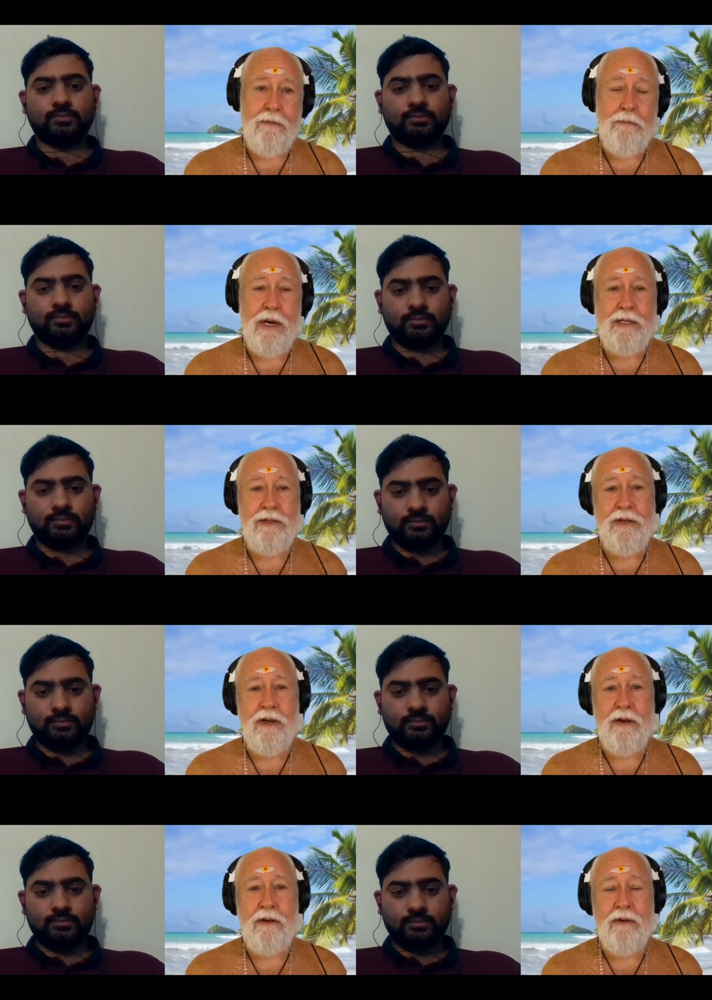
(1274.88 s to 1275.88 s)
Speaker 1: But
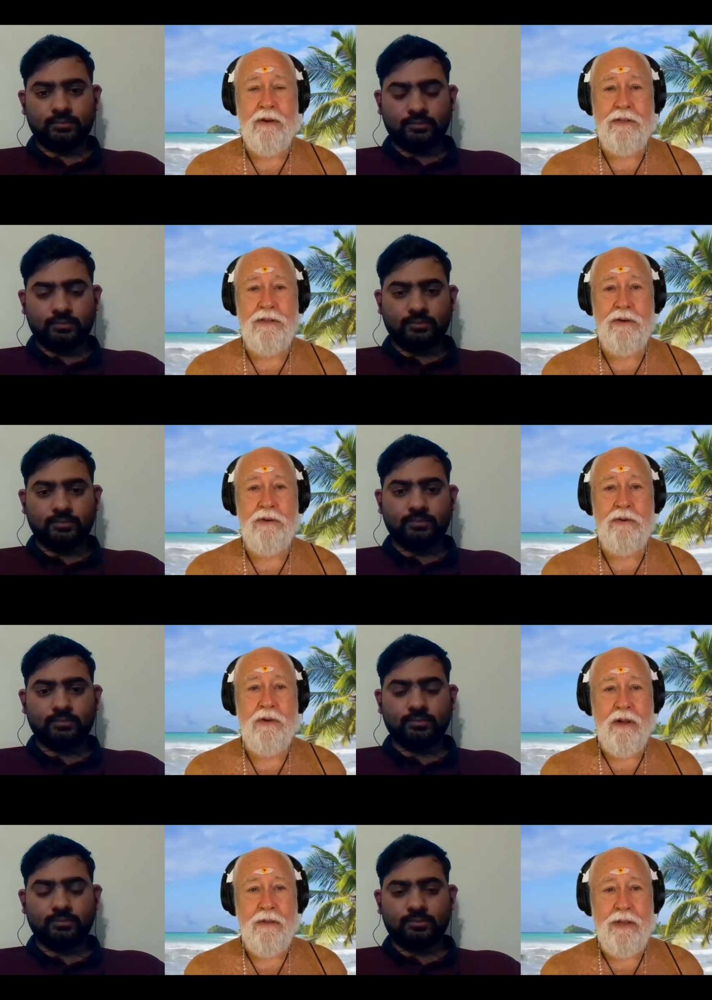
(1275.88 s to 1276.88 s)
uh,
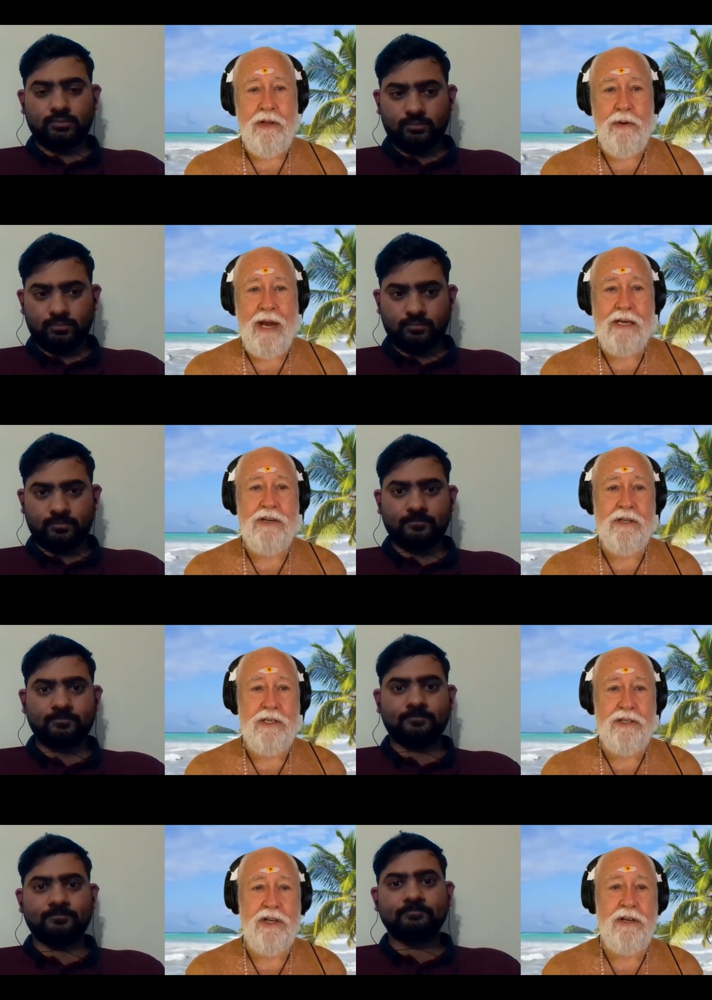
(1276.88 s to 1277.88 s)
until you
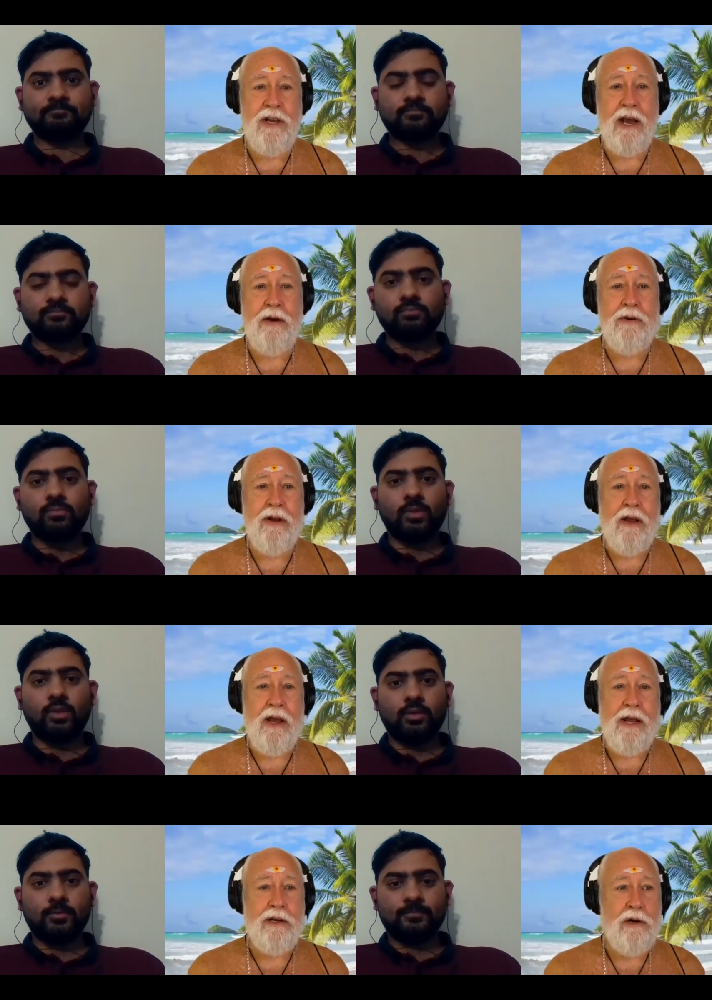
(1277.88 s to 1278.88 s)
actually sit down
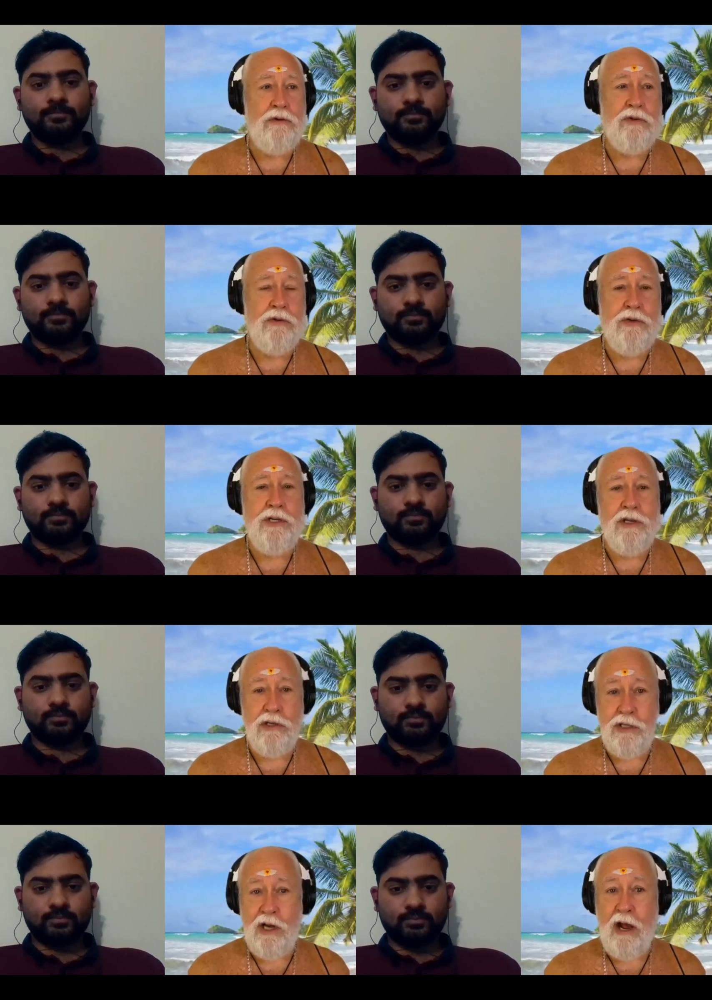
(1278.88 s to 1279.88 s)
and go through it
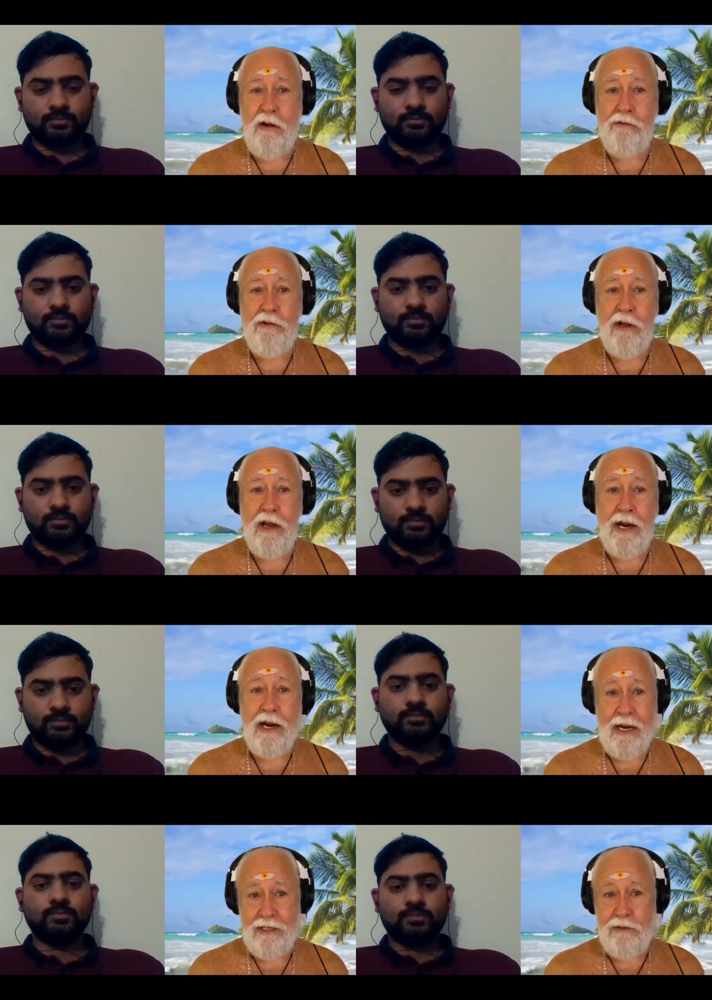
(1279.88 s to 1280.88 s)
yourself
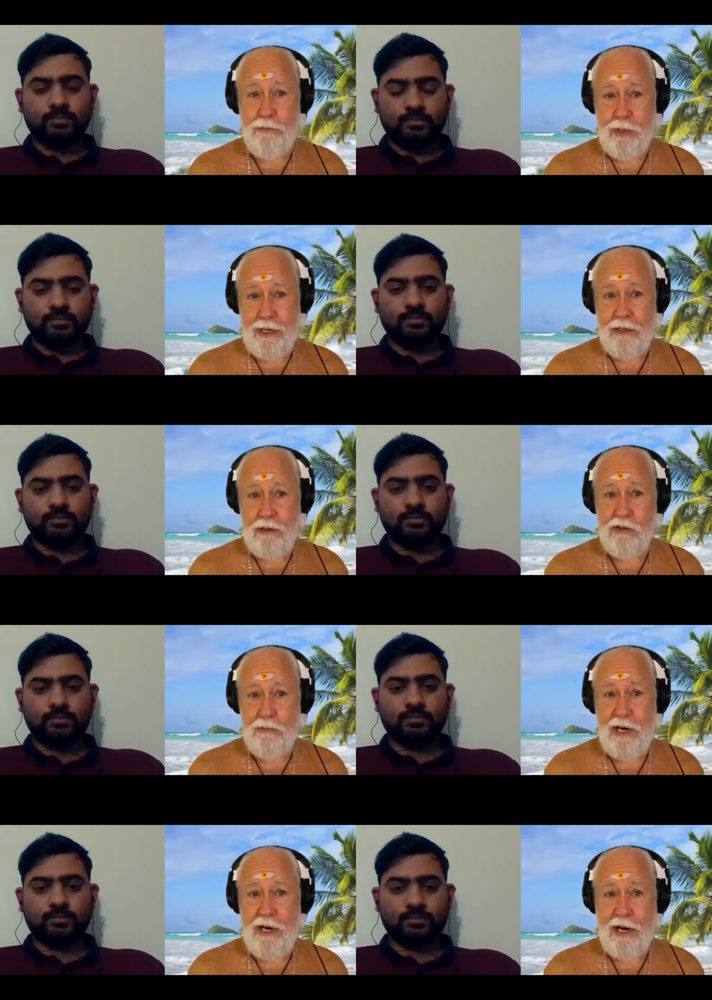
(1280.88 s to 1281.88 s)
and contemplate those
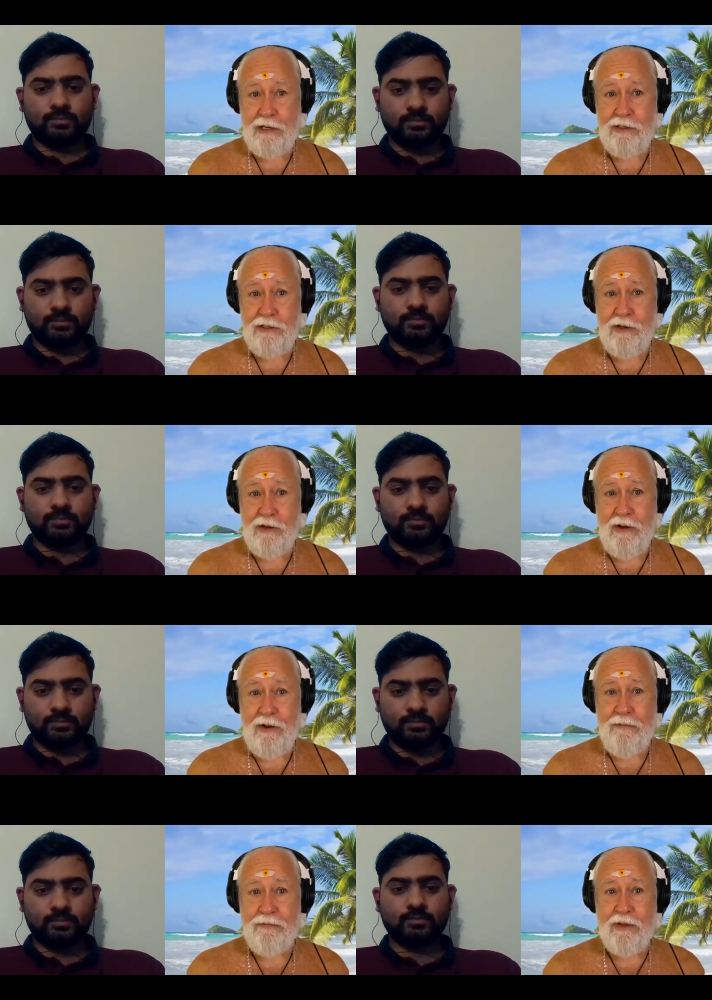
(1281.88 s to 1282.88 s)
meanings,
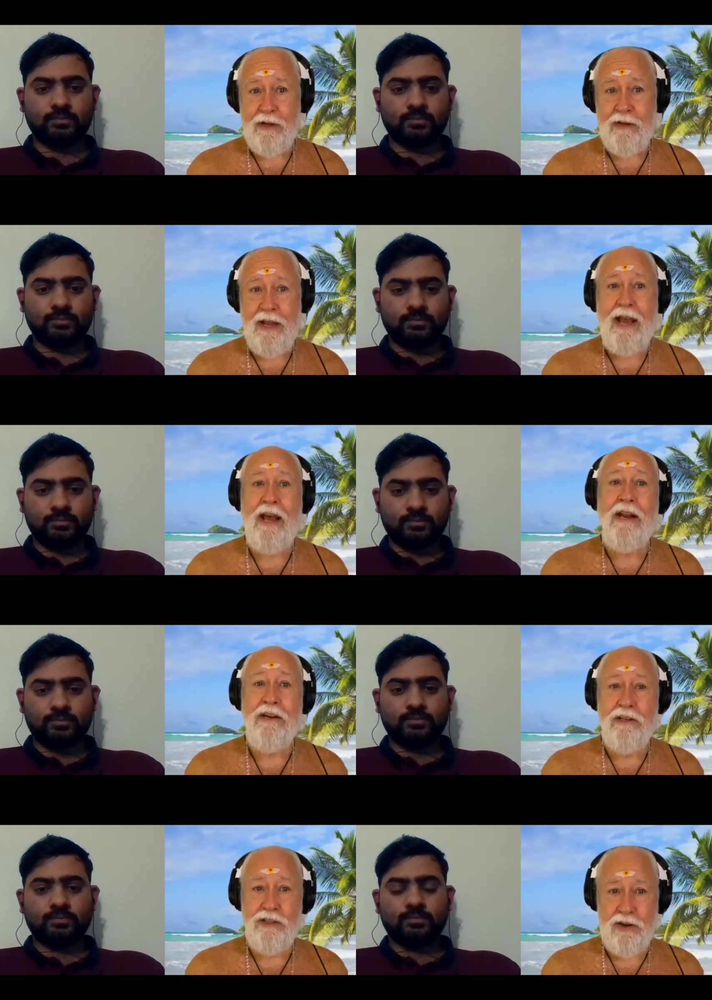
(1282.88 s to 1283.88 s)

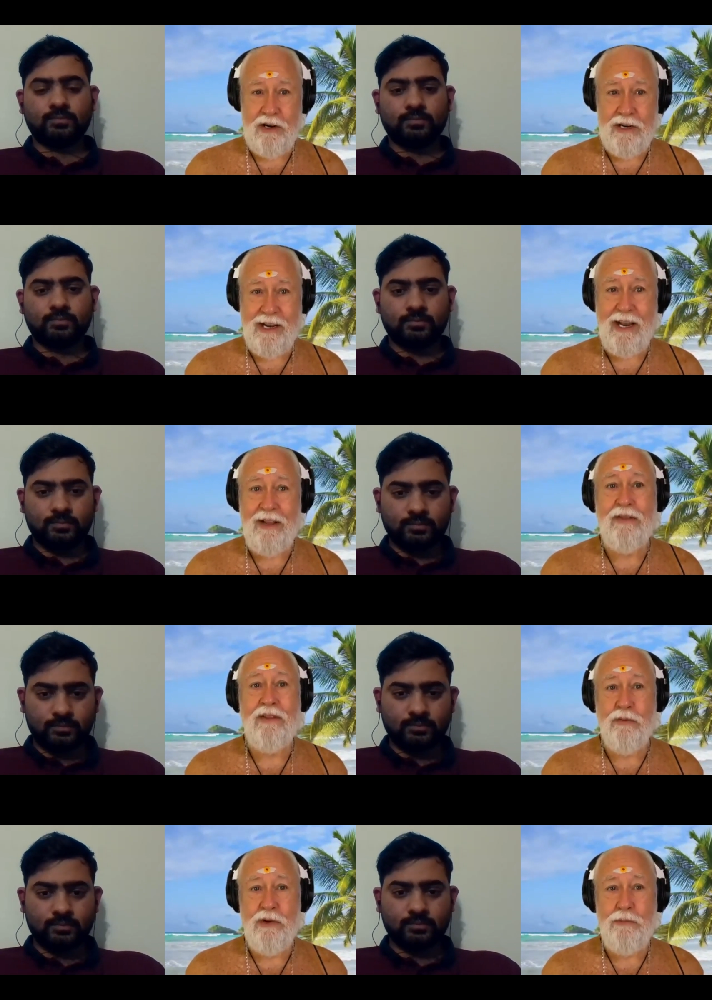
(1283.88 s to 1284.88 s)
then you start to
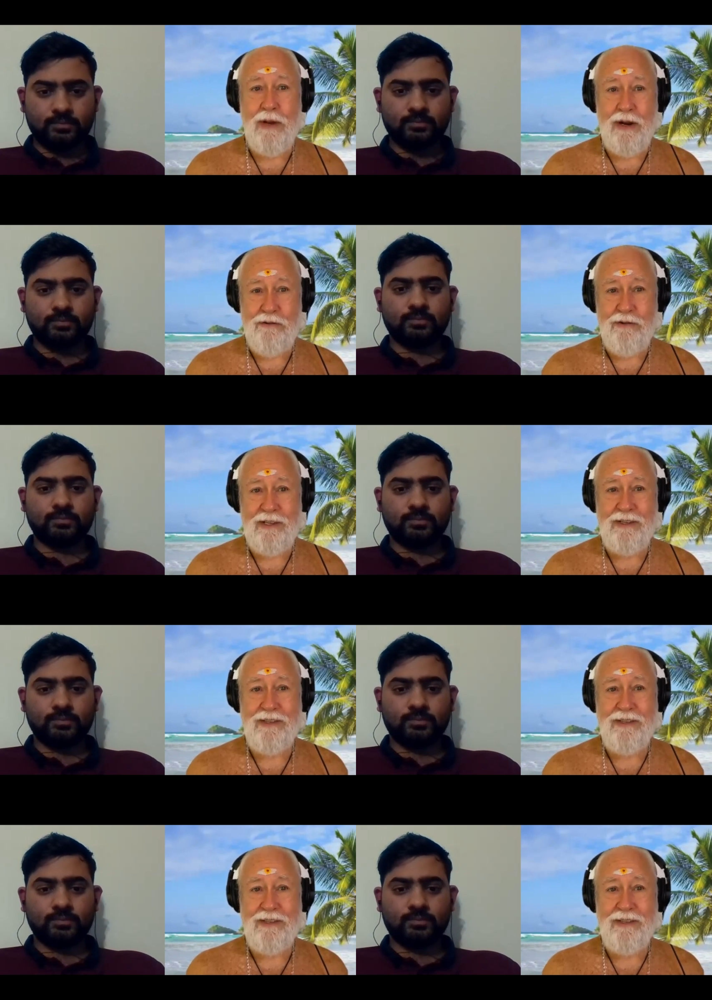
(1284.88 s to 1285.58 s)
get the real benefits.